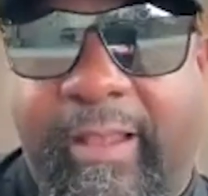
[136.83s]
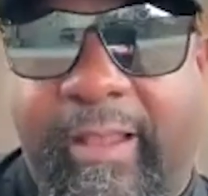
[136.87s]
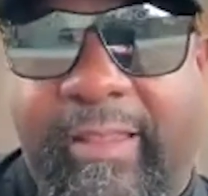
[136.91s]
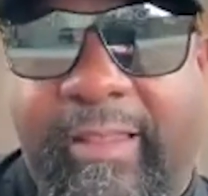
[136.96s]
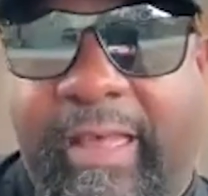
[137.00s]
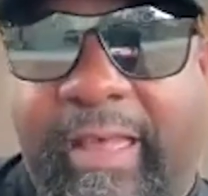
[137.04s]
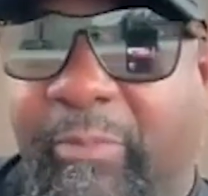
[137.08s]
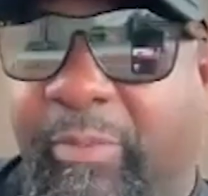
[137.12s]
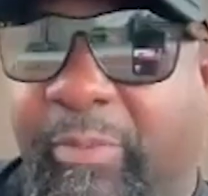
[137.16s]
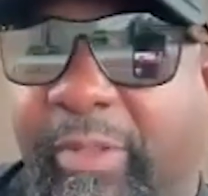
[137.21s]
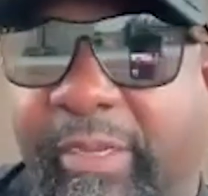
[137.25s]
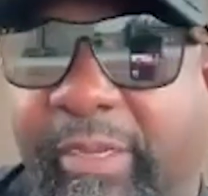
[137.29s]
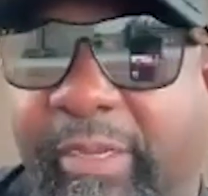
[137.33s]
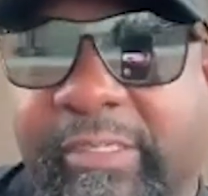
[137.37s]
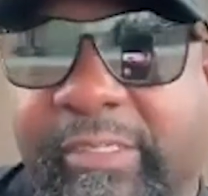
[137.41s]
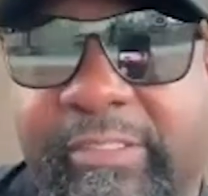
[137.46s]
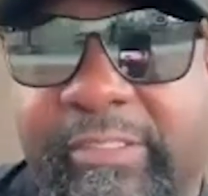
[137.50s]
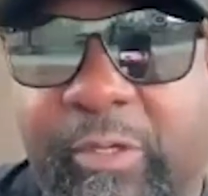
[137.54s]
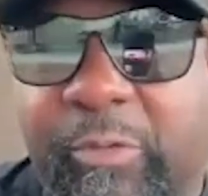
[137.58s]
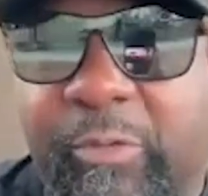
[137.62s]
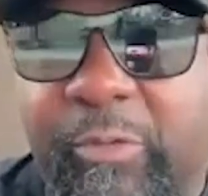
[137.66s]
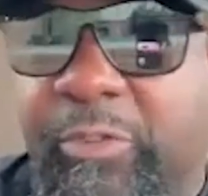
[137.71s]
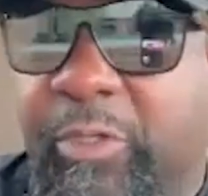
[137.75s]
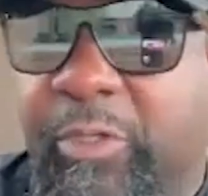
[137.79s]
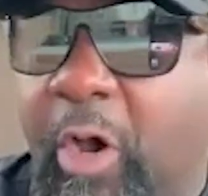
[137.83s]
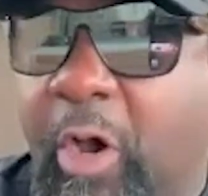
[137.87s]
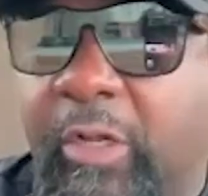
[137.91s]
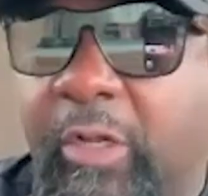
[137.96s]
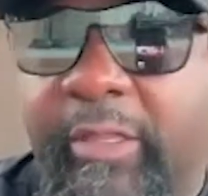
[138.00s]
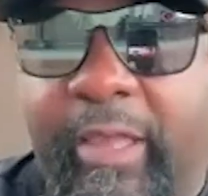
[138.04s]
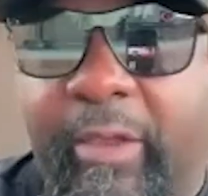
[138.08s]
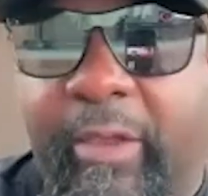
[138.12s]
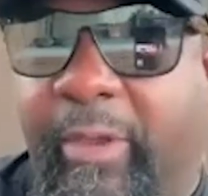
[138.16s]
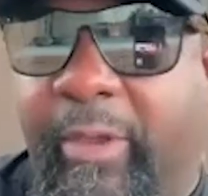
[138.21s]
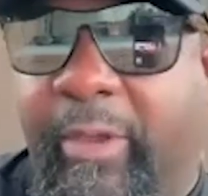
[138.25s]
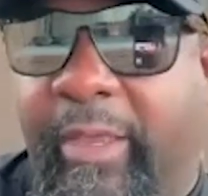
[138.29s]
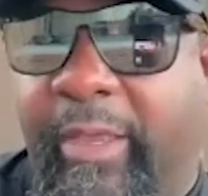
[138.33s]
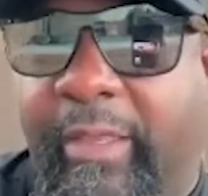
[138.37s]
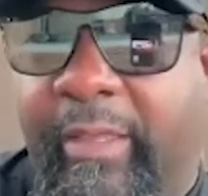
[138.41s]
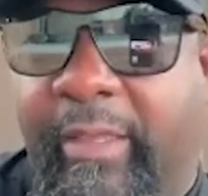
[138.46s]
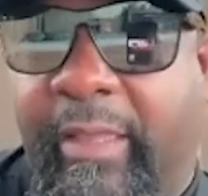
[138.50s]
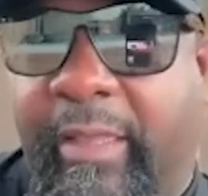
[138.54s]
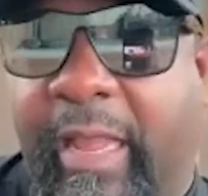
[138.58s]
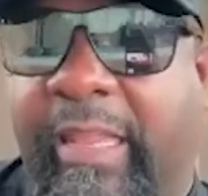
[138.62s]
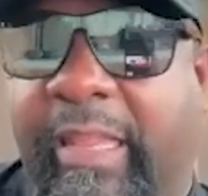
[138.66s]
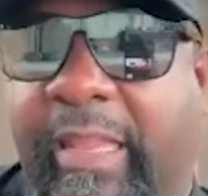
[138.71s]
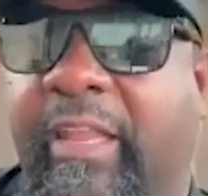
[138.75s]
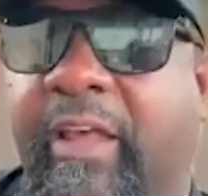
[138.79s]
A lot of players don't talk that way.
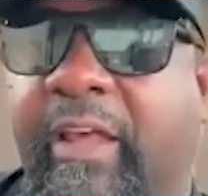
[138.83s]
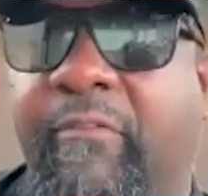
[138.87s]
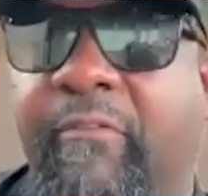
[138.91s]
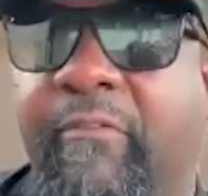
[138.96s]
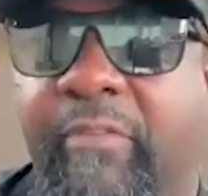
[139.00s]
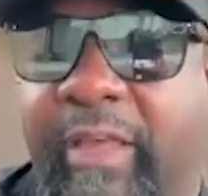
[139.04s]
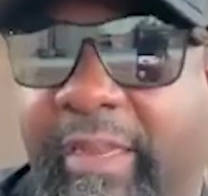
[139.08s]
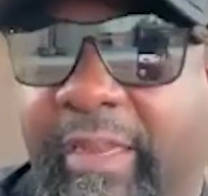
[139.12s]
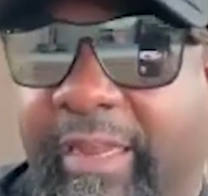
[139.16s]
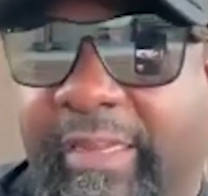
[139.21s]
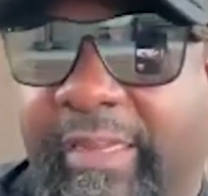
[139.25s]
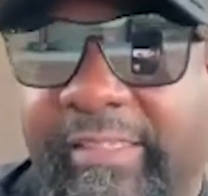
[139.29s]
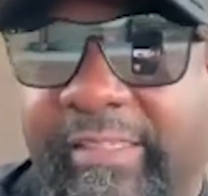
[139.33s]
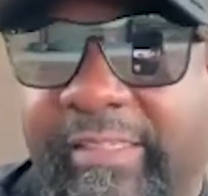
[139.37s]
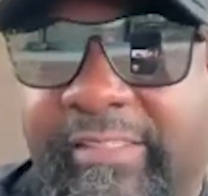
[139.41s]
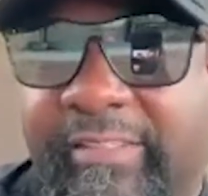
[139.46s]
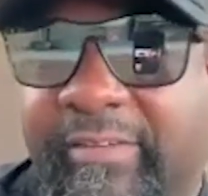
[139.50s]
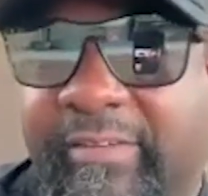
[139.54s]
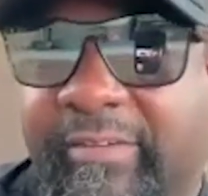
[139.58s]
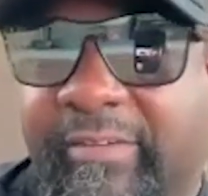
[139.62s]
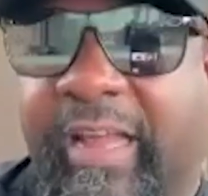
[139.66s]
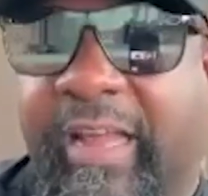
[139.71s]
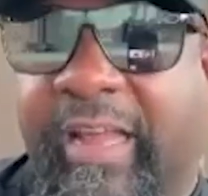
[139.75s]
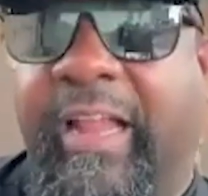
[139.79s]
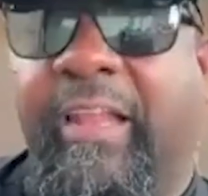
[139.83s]
I love that answer.